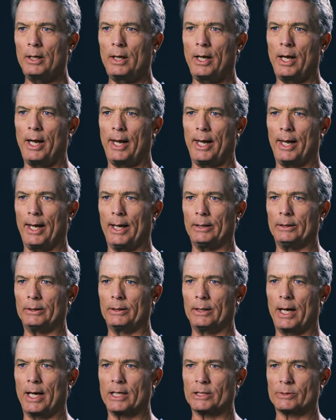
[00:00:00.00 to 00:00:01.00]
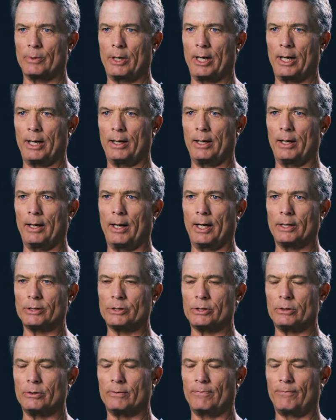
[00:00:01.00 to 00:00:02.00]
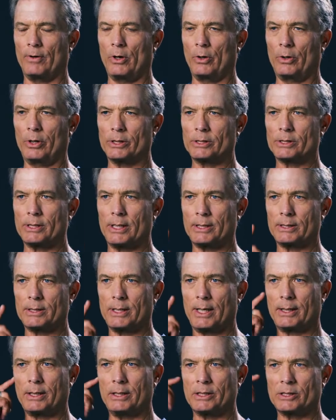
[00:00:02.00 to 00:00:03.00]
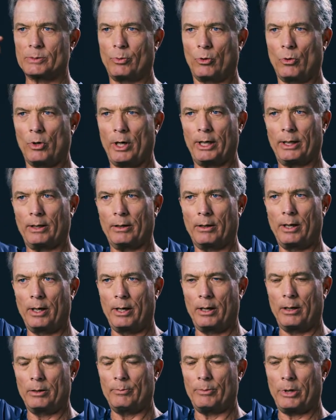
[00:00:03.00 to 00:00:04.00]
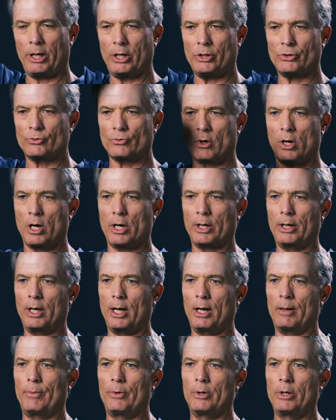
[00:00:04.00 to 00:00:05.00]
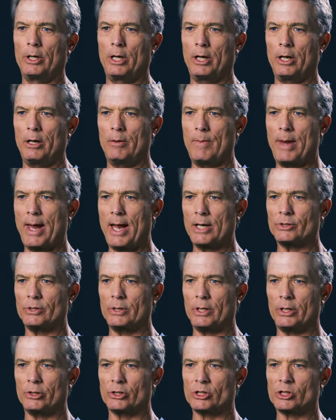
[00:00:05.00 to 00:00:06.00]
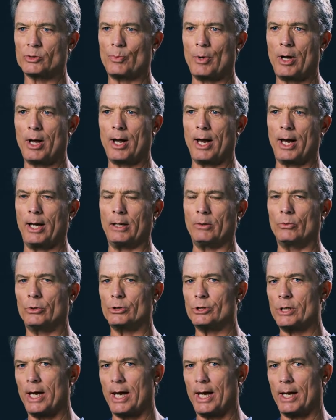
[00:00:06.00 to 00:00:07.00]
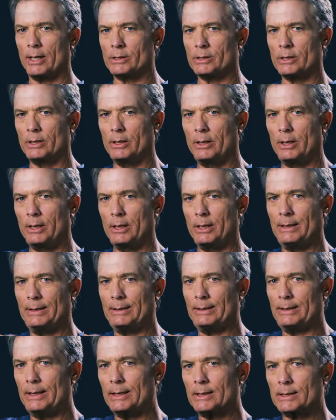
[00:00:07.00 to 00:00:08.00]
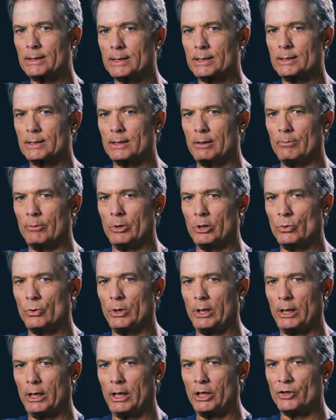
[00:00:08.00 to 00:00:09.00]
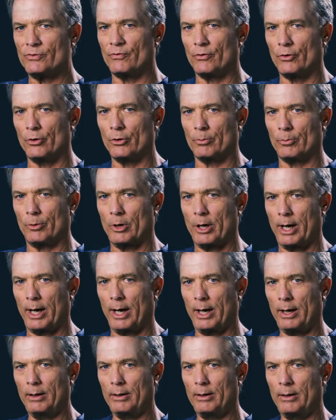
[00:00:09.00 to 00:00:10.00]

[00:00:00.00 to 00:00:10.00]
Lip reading: And as you focus at this point, being drawn up, imagine that your spine, which has discs in between each vertebrae,